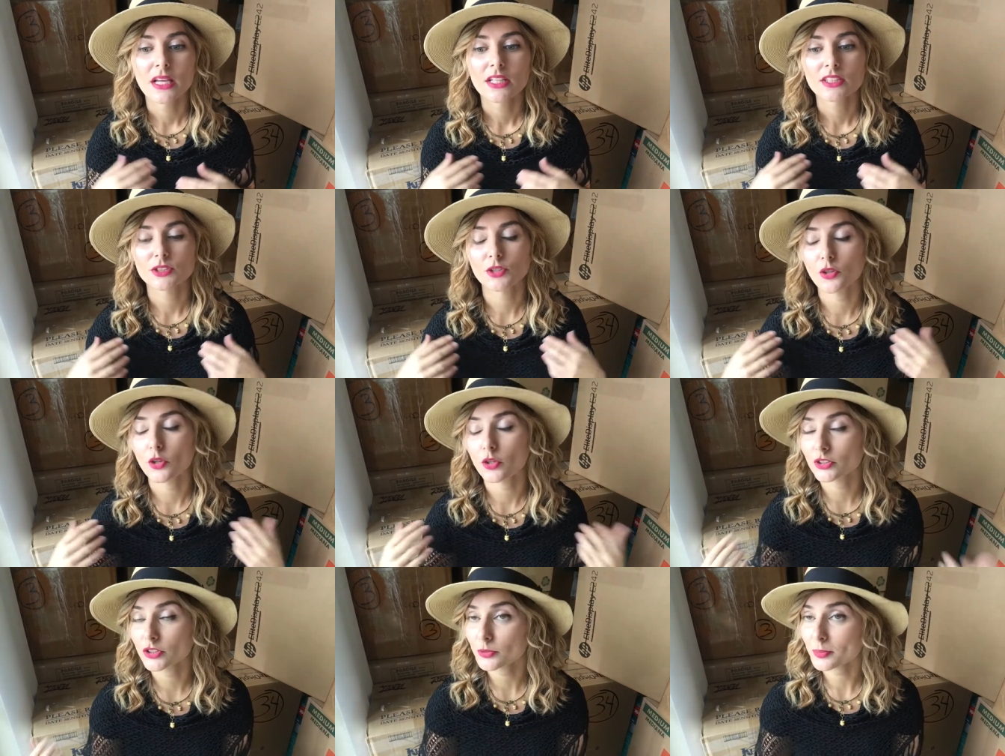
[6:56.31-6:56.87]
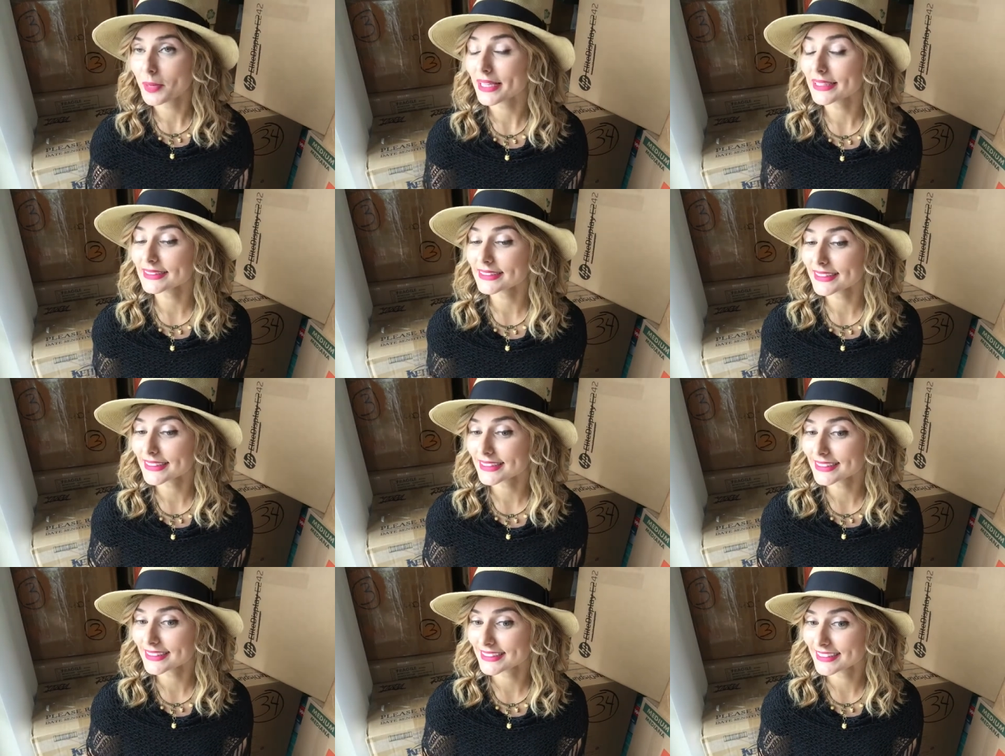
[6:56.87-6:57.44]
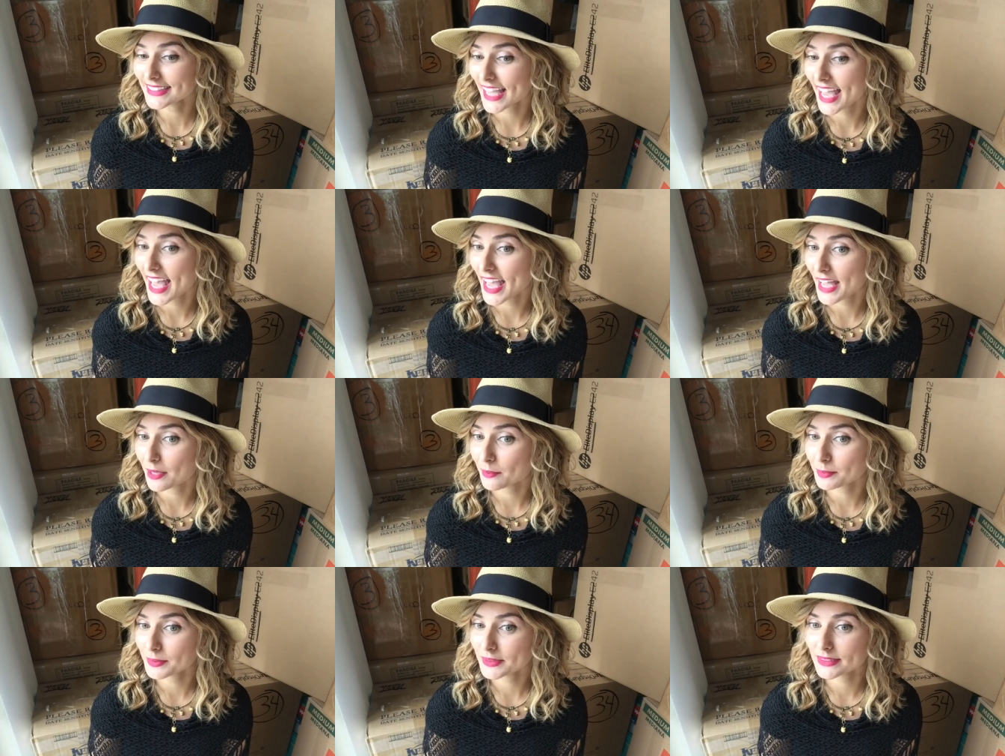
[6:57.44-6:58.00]
So those are my 6
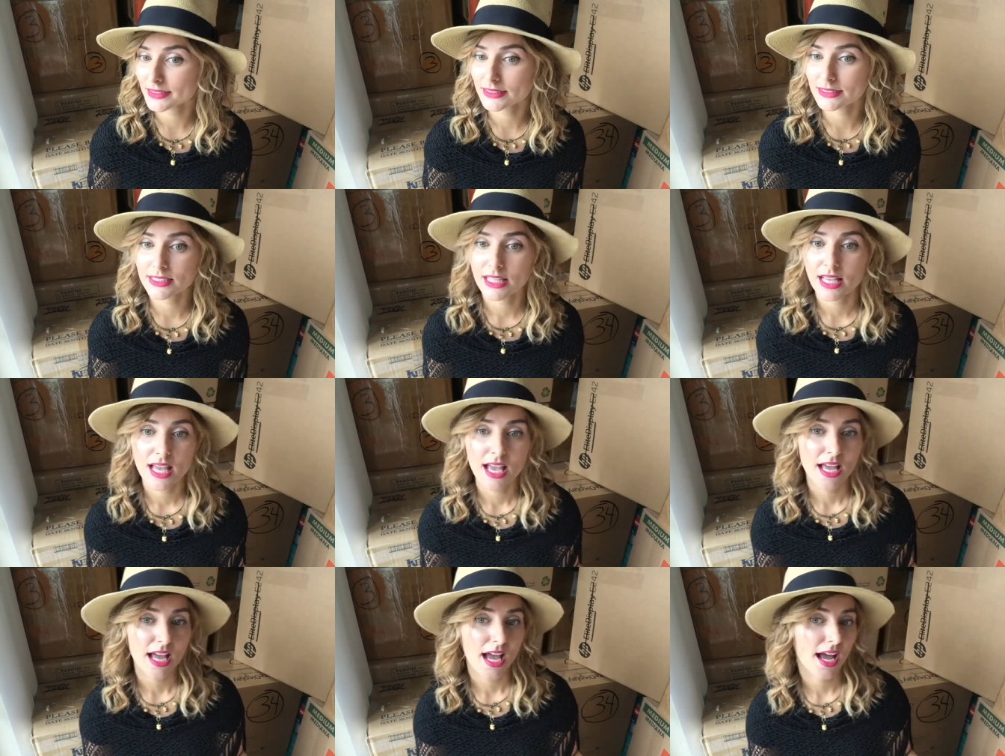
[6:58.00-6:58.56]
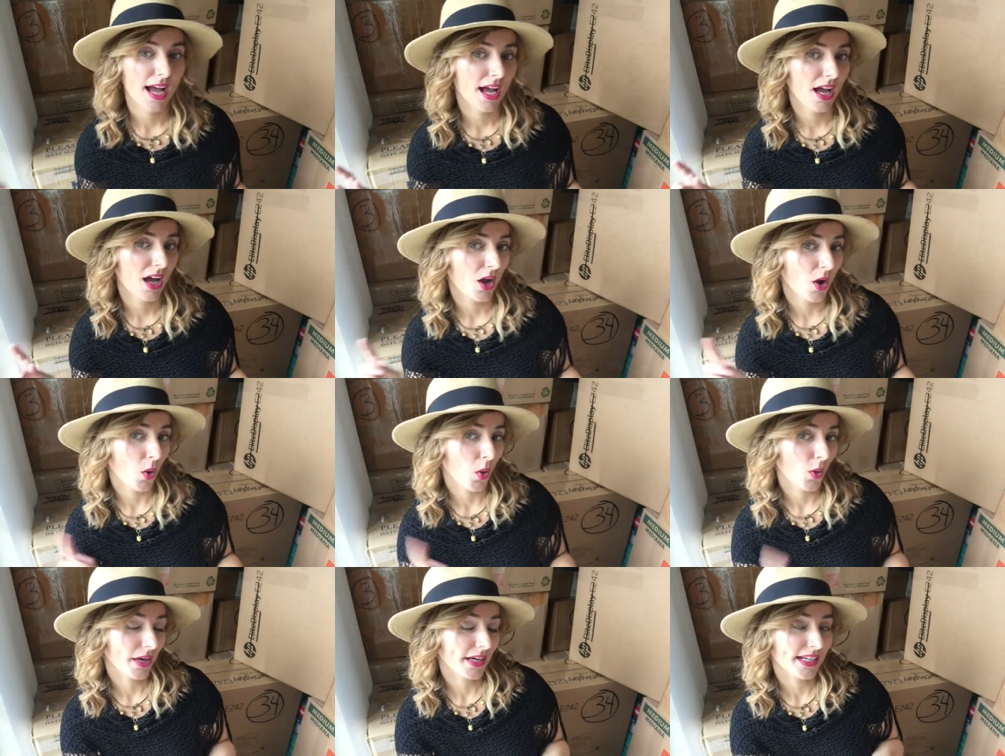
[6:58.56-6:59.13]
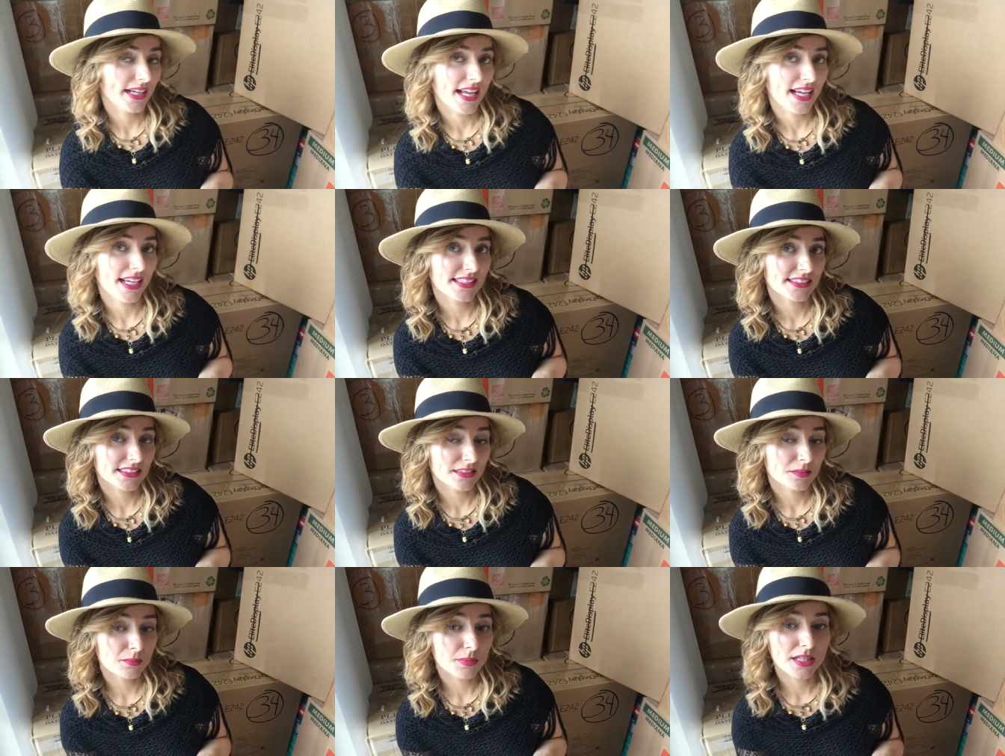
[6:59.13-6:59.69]
tips.
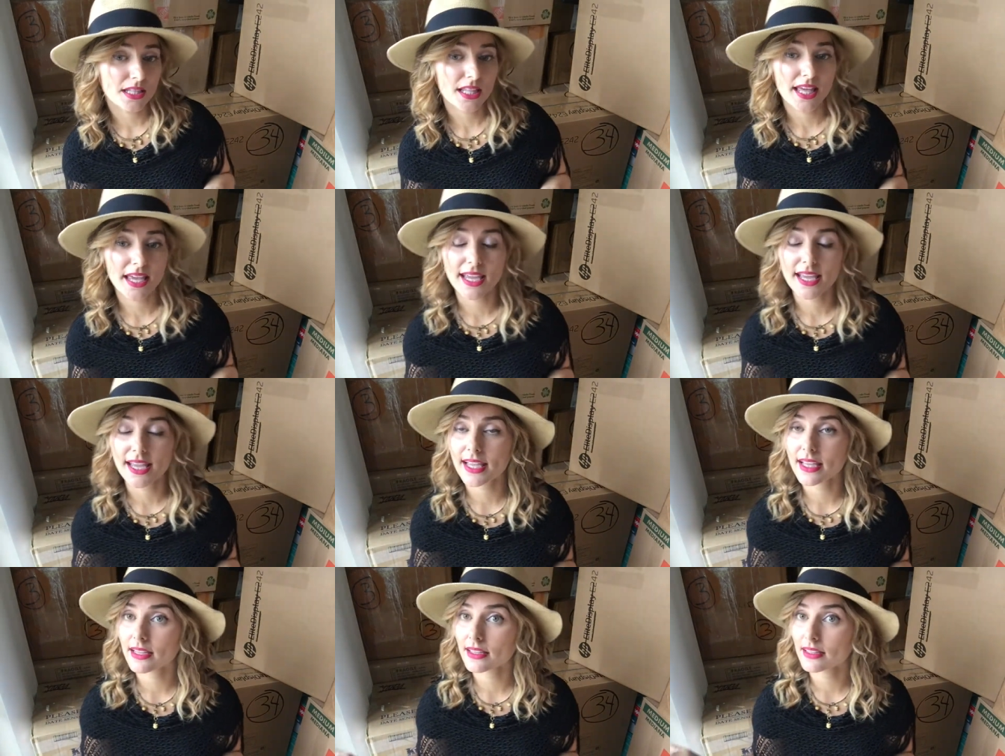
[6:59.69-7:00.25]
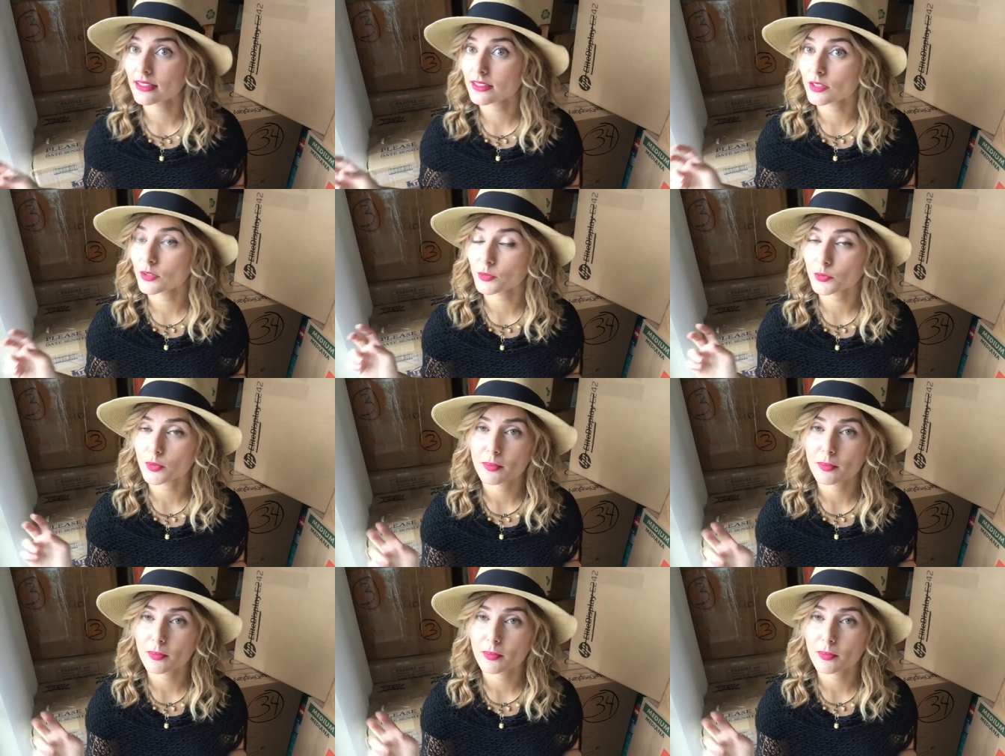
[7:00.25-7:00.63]
Organize and plan.